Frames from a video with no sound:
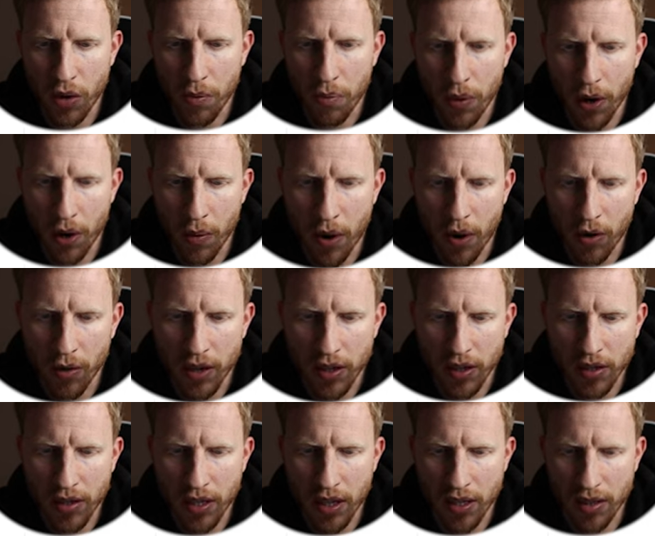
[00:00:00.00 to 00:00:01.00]
doing pretty well,
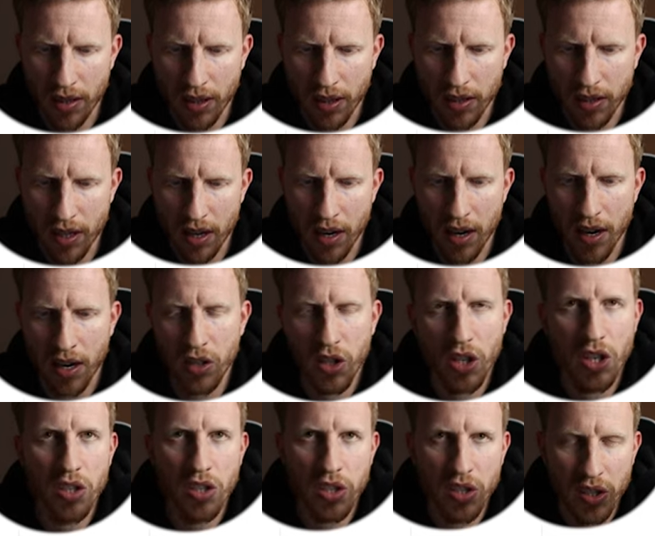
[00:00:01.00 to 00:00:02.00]
this listing. And as
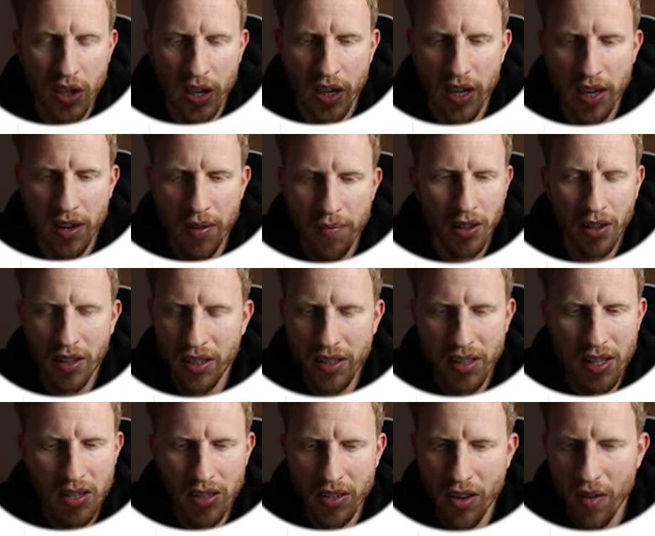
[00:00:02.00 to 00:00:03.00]
you can see, the
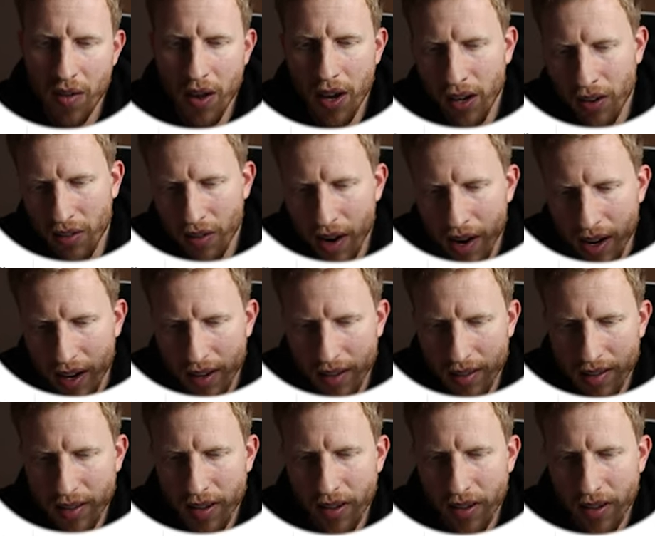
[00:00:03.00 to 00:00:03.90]
listing's not that great.